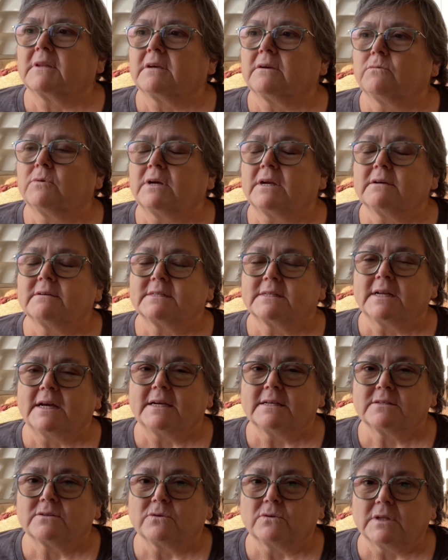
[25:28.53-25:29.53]
when I was in
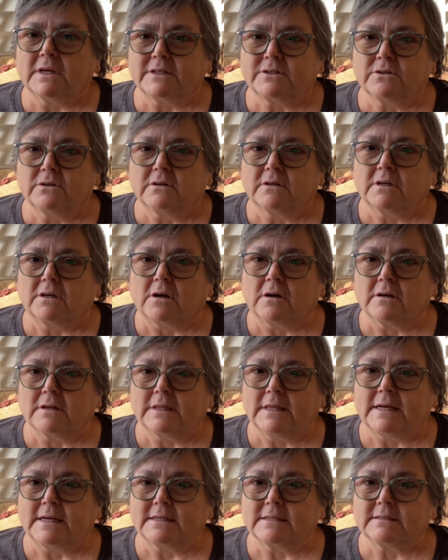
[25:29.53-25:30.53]
high school, I took an art
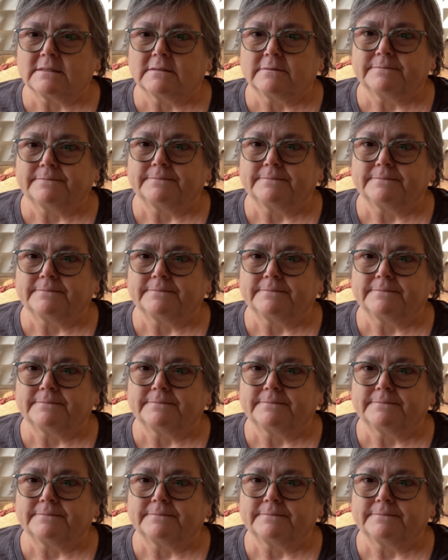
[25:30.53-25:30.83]
class.